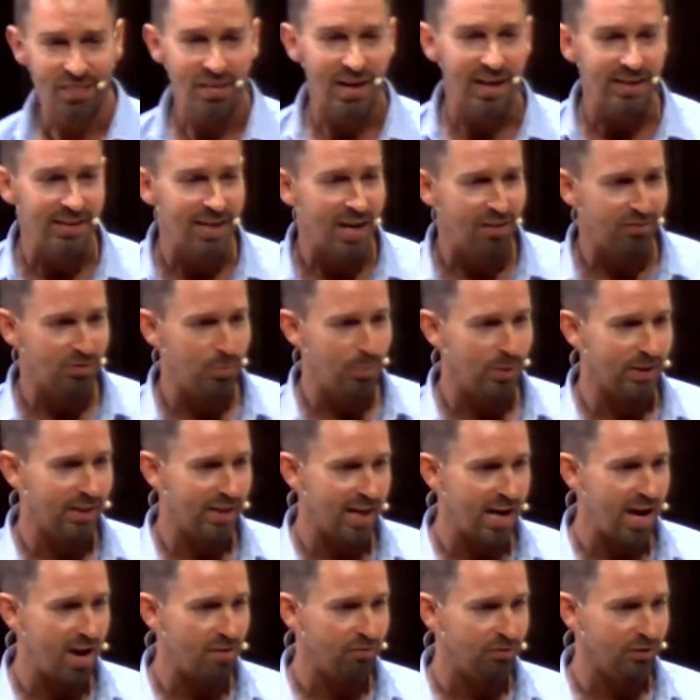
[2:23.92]
there you have to pick
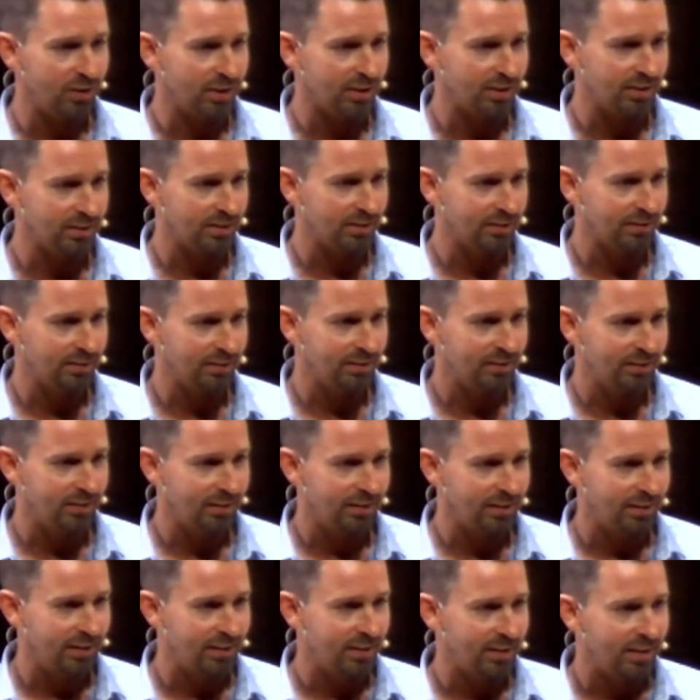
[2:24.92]
carefully.
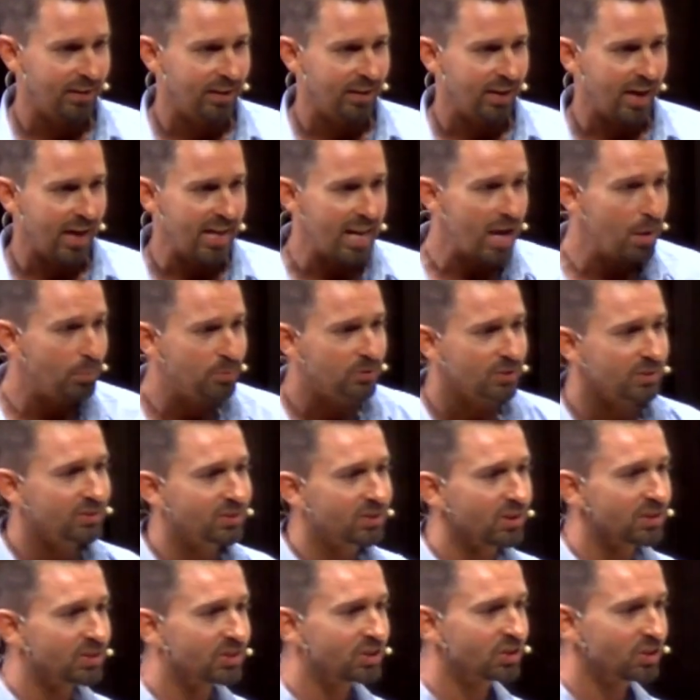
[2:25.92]
It enables us
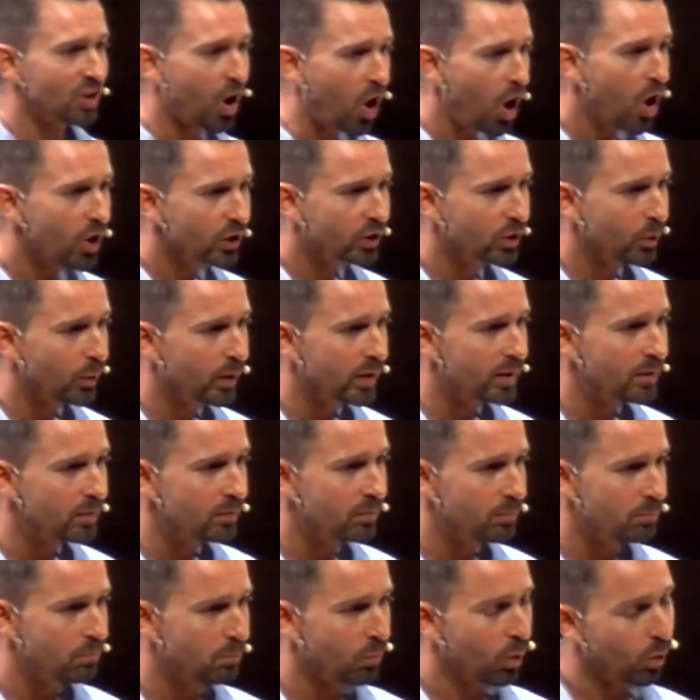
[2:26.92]
to start doing
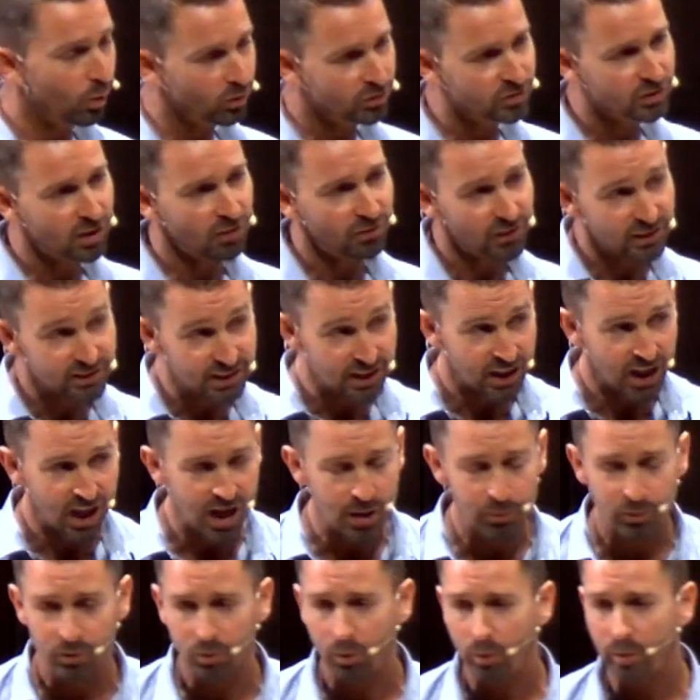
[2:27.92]
more of stuff that's in
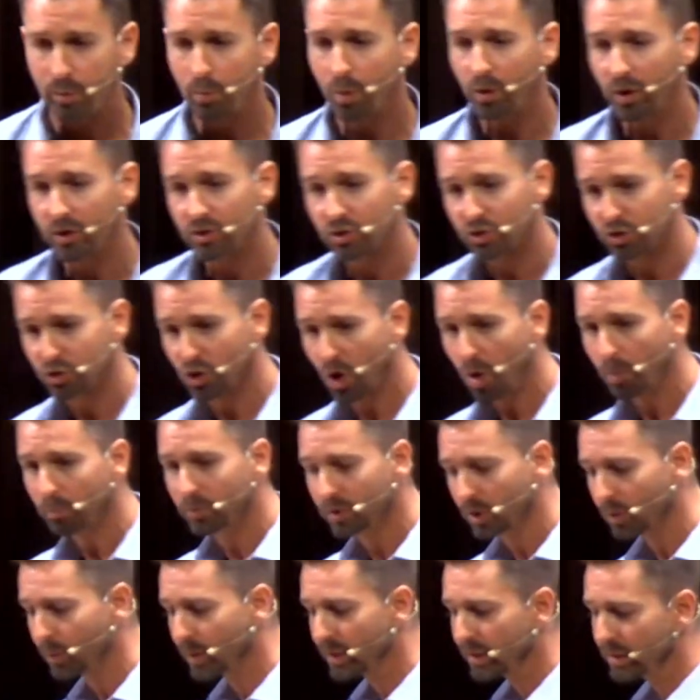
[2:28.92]
line with what we want and stop
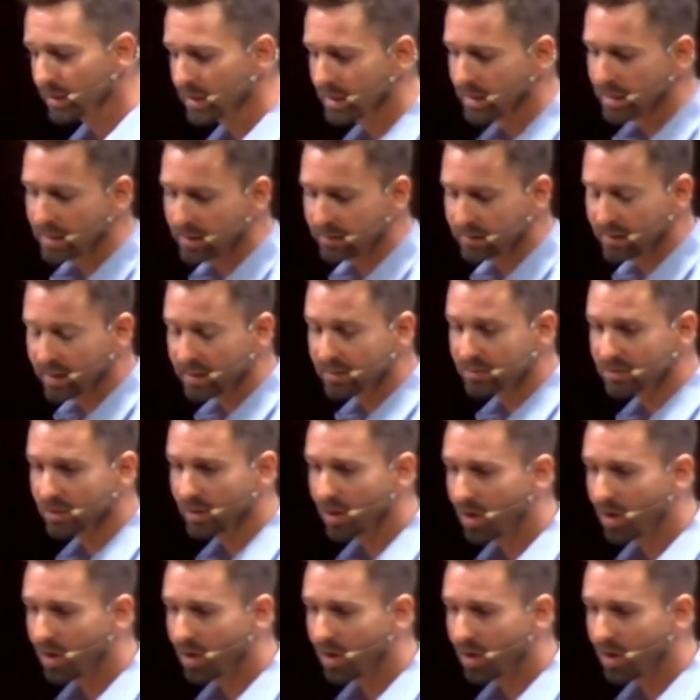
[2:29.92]
doing things that